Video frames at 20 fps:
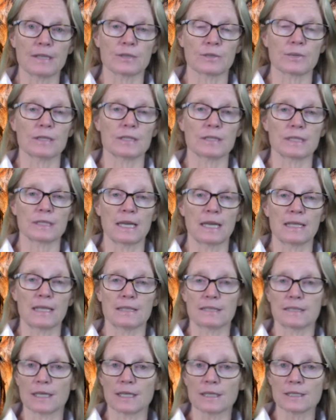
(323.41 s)
So
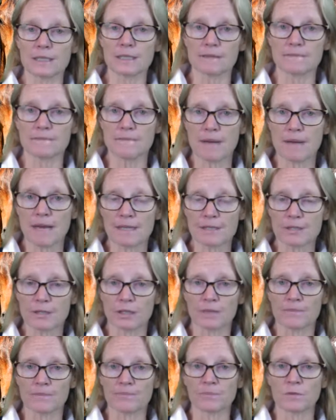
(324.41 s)
it doesn't
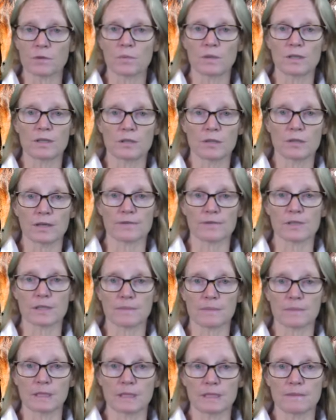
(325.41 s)
matter whether you have
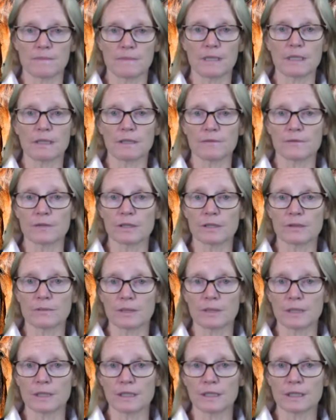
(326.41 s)
someone in the middle of the
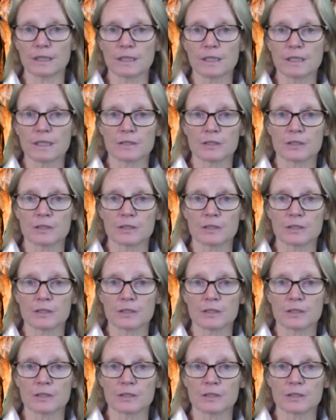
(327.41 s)
arena